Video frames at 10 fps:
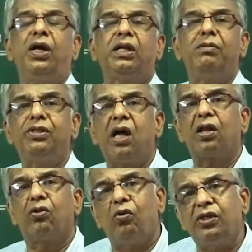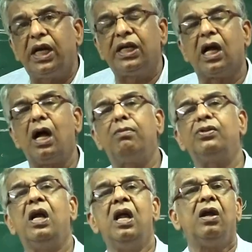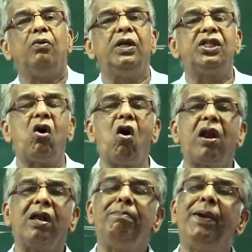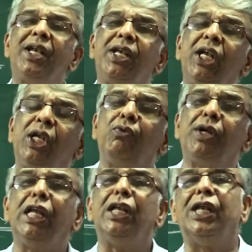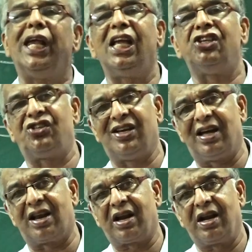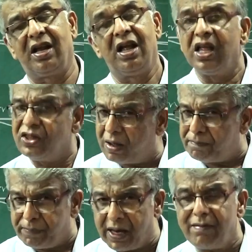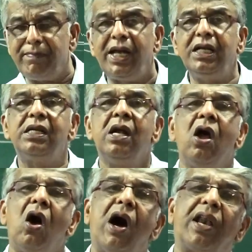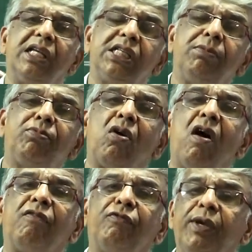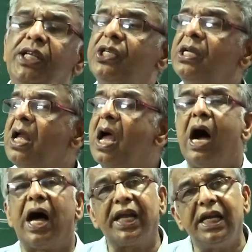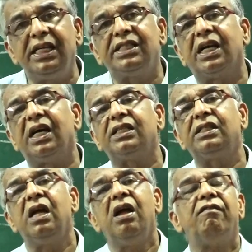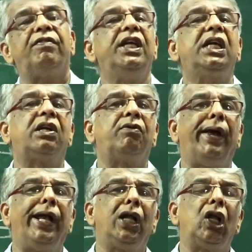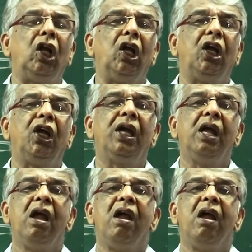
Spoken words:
items are those items which are repetitive in nature. The payment or receipt of which arises frequently